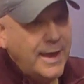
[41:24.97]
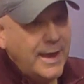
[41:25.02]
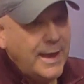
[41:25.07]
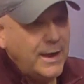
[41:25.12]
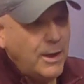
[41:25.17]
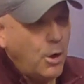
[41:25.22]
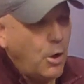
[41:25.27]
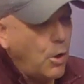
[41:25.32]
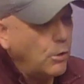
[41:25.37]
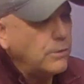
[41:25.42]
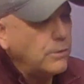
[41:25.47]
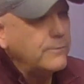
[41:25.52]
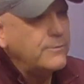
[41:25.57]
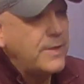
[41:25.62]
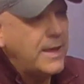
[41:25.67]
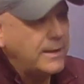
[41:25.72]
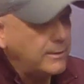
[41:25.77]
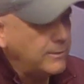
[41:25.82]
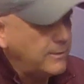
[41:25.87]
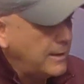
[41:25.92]
and all
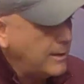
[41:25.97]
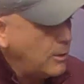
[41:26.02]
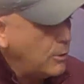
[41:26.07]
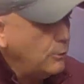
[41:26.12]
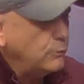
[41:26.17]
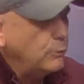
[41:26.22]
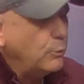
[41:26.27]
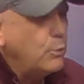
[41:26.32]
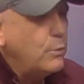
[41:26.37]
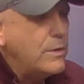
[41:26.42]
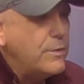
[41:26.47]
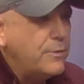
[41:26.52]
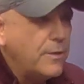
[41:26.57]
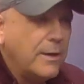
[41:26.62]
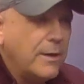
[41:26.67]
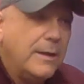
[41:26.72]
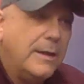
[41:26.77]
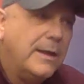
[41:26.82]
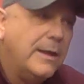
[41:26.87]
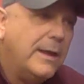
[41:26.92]
of that that goes with
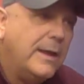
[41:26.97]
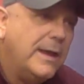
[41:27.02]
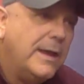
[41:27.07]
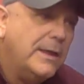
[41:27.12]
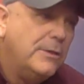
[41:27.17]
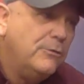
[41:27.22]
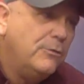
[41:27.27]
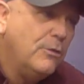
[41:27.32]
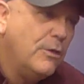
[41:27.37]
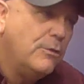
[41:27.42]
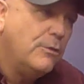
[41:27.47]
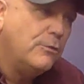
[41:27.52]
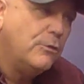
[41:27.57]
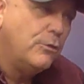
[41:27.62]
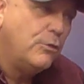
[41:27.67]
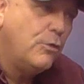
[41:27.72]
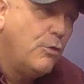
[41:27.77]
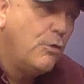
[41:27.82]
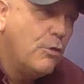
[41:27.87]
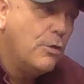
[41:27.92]
it. He
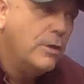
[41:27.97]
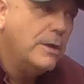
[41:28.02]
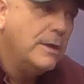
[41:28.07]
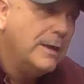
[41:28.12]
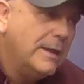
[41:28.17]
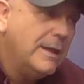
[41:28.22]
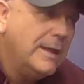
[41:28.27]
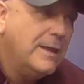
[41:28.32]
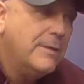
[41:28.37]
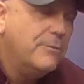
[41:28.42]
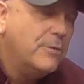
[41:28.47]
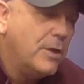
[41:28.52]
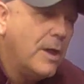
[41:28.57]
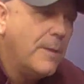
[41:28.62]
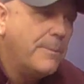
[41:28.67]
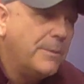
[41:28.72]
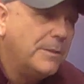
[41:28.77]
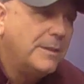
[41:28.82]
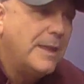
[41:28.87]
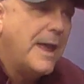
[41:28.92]
just couldn't give it
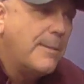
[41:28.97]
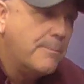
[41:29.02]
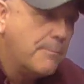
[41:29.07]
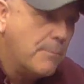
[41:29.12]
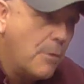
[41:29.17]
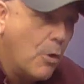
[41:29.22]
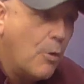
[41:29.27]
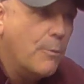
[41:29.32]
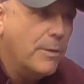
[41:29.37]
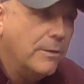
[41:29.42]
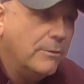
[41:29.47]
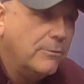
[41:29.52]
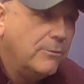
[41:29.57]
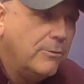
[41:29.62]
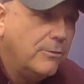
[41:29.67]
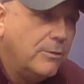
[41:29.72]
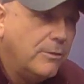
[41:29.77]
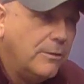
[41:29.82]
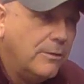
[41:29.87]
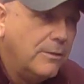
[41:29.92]
up at that
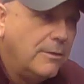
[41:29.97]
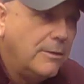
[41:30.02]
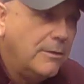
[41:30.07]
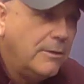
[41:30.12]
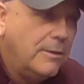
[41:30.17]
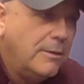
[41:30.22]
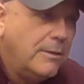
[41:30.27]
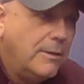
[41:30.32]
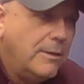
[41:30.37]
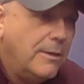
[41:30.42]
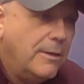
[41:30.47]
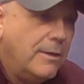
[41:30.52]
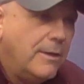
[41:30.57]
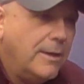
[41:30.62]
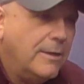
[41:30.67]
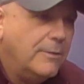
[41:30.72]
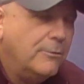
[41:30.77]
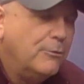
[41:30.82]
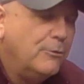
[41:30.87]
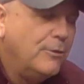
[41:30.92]
moment.
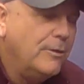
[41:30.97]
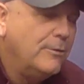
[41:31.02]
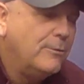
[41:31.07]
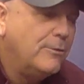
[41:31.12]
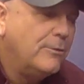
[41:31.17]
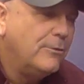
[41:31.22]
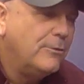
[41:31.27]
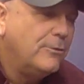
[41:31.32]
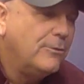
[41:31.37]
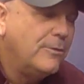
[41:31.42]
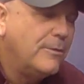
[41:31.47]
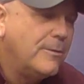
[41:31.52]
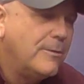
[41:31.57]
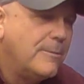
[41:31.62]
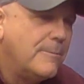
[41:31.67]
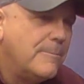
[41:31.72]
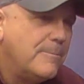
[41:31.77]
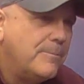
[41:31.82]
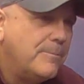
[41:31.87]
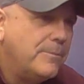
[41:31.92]
And Jesus,
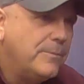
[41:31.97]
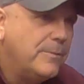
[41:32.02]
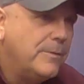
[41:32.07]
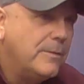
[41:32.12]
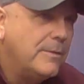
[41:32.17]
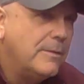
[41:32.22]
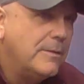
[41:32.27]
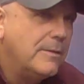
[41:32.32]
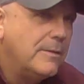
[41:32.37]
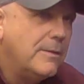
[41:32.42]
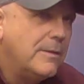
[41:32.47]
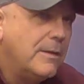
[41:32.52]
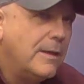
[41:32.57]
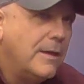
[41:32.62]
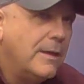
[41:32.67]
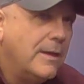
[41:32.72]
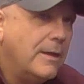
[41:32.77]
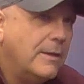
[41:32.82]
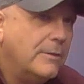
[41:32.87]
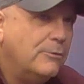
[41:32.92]

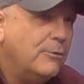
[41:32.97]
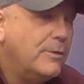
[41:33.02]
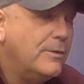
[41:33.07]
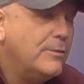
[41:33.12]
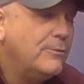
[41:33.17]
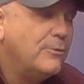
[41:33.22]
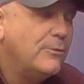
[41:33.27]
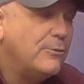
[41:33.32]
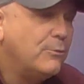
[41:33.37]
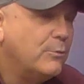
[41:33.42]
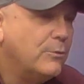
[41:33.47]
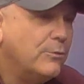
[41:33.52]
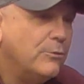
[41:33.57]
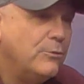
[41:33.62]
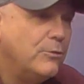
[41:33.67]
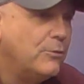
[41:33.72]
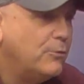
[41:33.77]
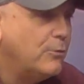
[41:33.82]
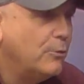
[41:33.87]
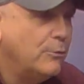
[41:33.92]
uh, and Jesus
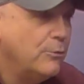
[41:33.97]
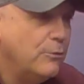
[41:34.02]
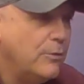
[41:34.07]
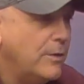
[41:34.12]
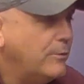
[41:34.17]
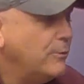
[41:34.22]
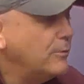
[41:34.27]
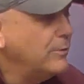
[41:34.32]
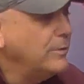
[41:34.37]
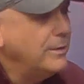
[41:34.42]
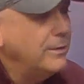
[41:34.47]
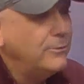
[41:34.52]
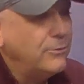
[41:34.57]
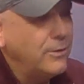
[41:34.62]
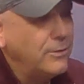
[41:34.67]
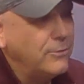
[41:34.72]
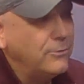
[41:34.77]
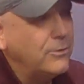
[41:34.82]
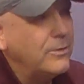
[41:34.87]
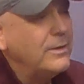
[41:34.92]
was just so gentle, and he
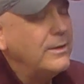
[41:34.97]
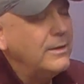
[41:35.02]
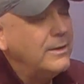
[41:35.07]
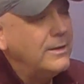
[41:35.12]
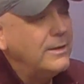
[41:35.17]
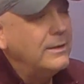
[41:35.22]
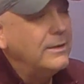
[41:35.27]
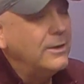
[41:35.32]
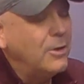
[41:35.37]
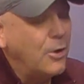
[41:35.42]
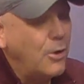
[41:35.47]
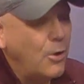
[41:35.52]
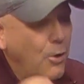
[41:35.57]
says, "You